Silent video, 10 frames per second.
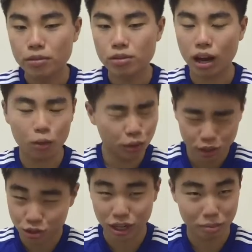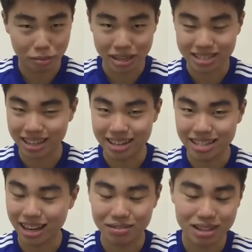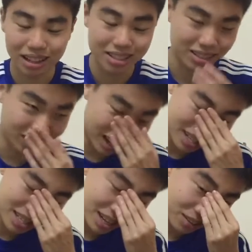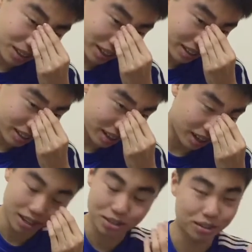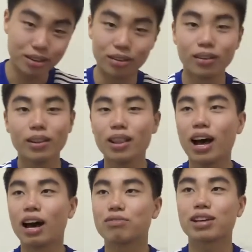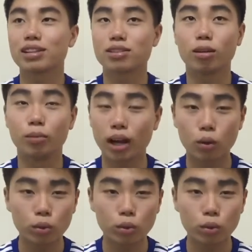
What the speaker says: So I will try my best, guys. I've said this a lot. I sound like I don't know. I've said this a lot, but I